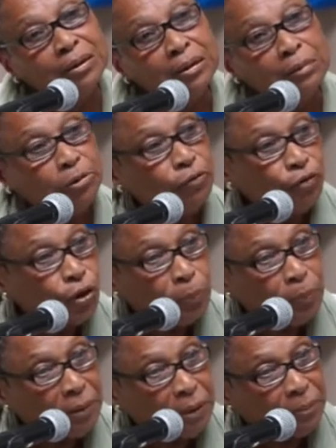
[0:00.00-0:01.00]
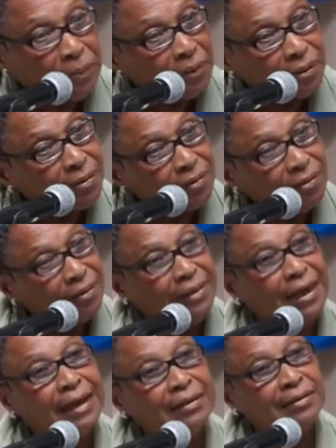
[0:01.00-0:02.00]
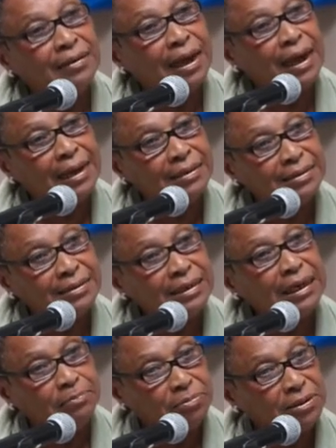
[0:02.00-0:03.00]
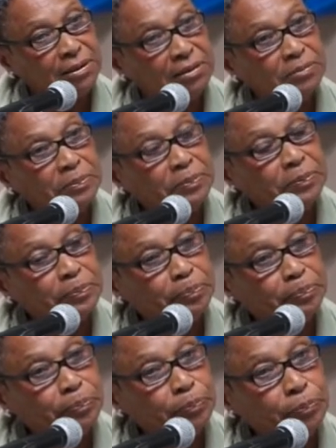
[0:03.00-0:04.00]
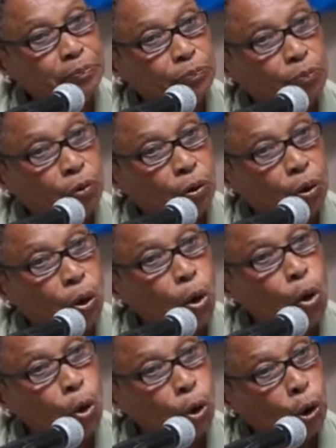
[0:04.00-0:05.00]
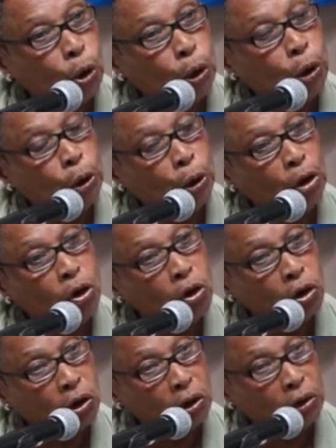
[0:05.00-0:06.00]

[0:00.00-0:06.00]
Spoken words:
but for the people that has kept it up all along.